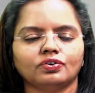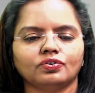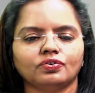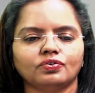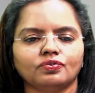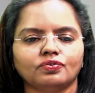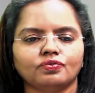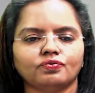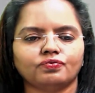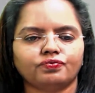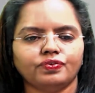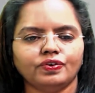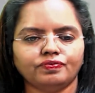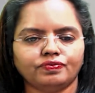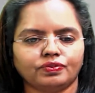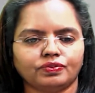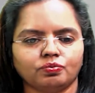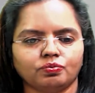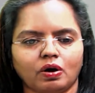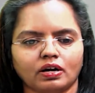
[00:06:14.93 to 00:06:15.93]
Fifth
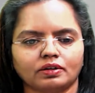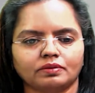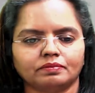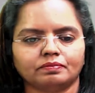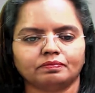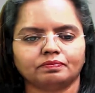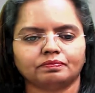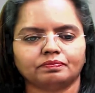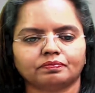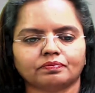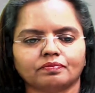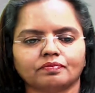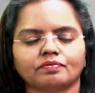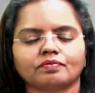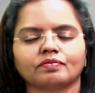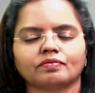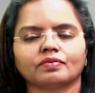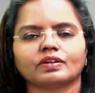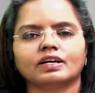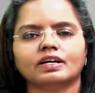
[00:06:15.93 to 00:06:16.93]
one,
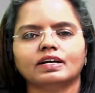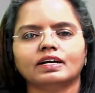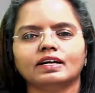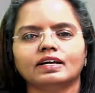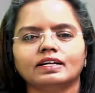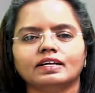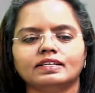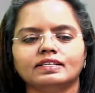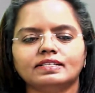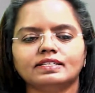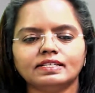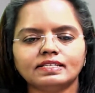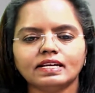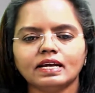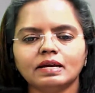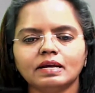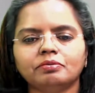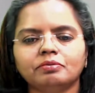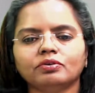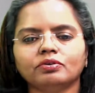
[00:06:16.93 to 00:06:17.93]

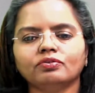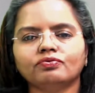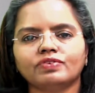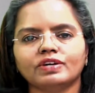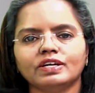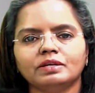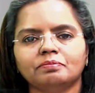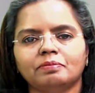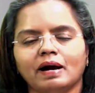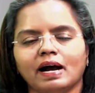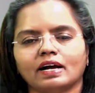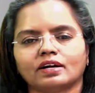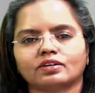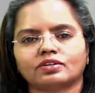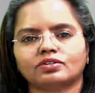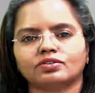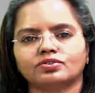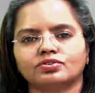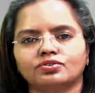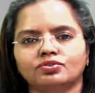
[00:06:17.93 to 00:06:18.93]
disable feedback to
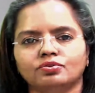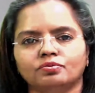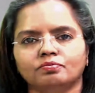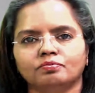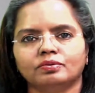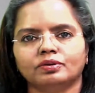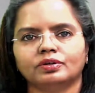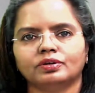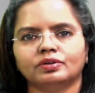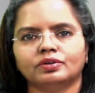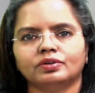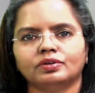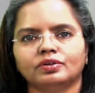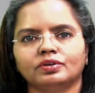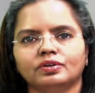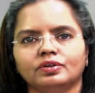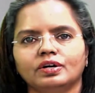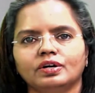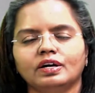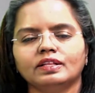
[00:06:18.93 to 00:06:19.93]
Zoom.
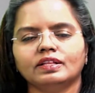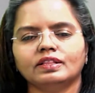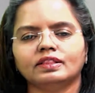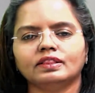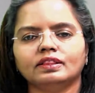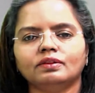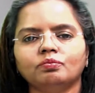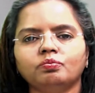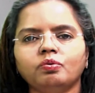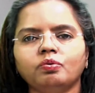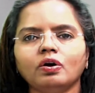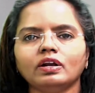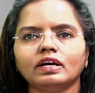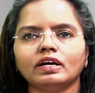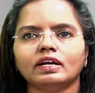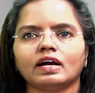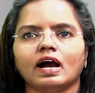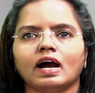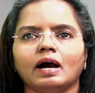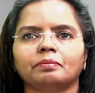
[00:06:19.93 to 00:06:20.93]
What it
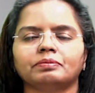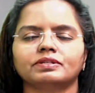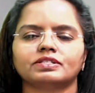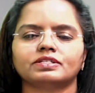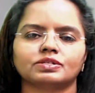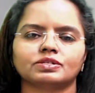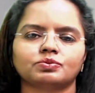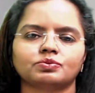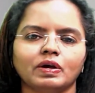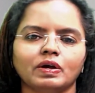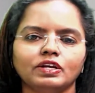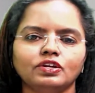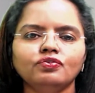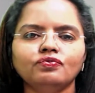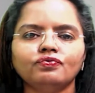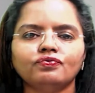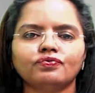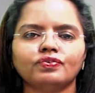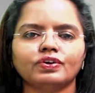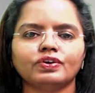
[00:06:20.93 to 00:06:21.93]
happens is when you
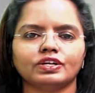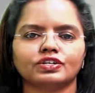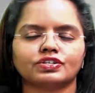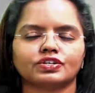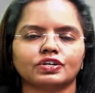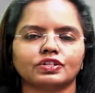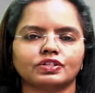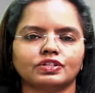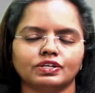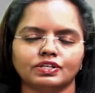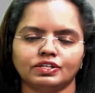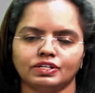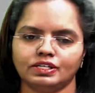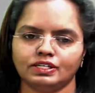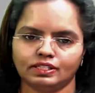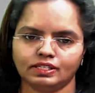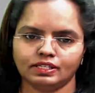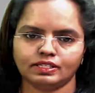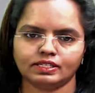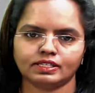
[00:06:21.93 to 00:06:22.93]
finish,
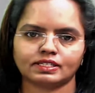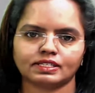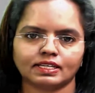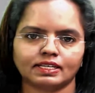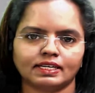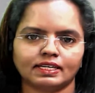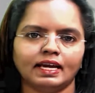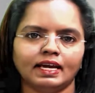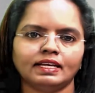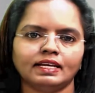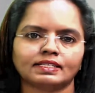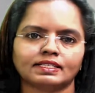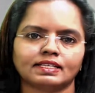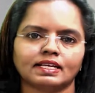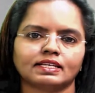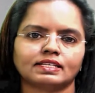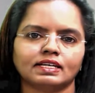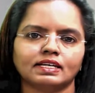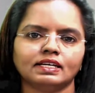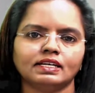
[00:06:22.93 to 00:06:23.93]
this is again a
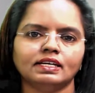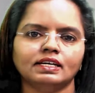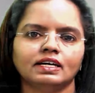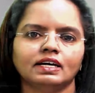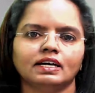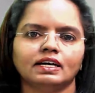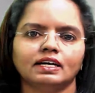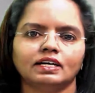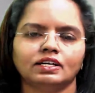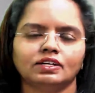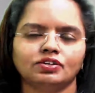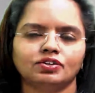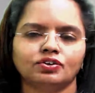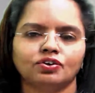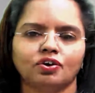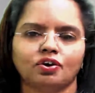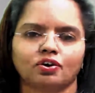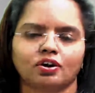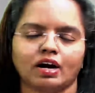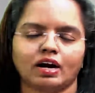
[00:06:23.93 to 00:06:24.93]
setting in
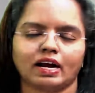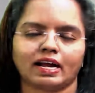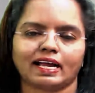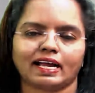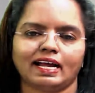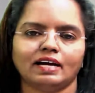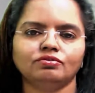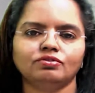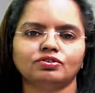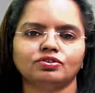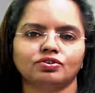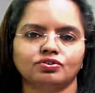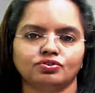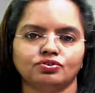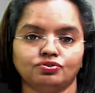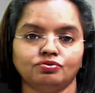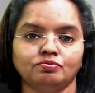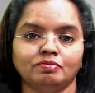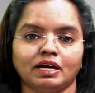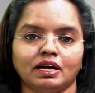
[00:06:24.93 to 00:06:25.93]
your account,
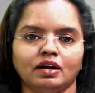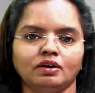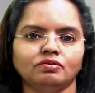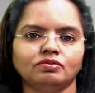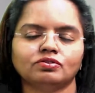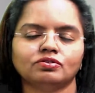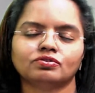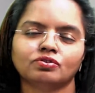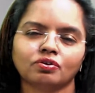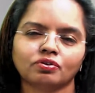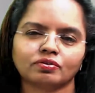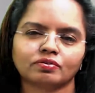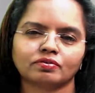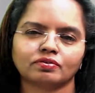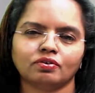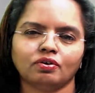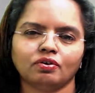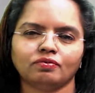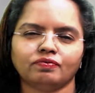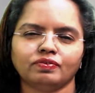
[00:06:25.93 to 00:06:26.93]
Zoom account,
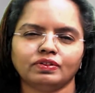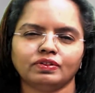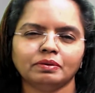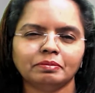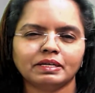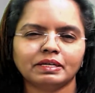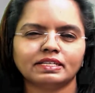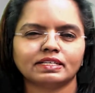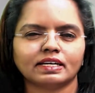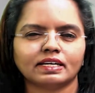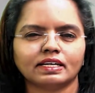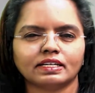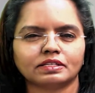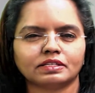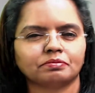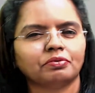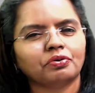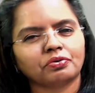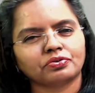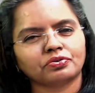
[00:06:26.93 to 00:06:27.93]
not for the meeting, it's
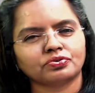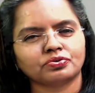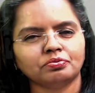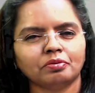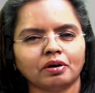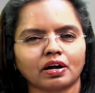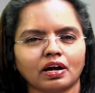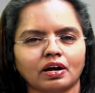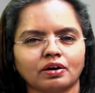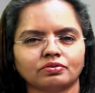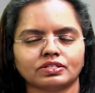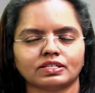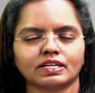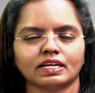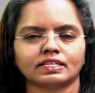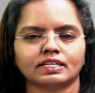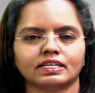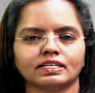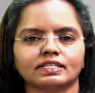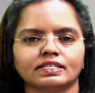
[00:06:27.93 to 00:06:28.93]
more Zoom account
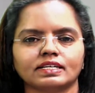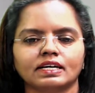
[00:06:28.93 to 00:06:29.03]
settings.